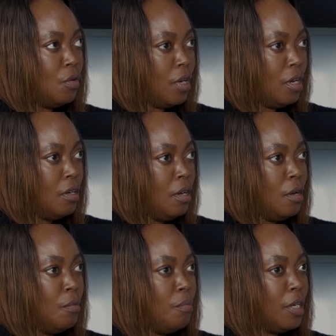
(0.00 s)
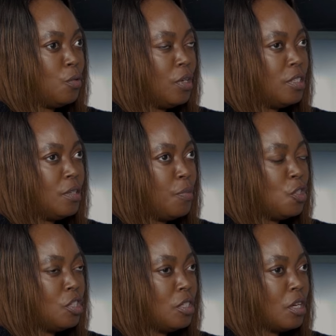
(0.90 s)
Okay, but once the
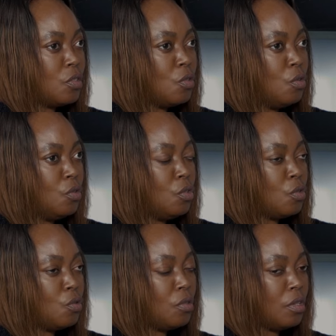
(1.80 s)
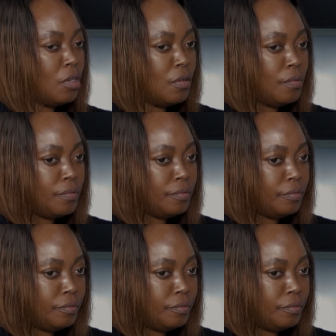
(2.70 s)
patient has gone through the um,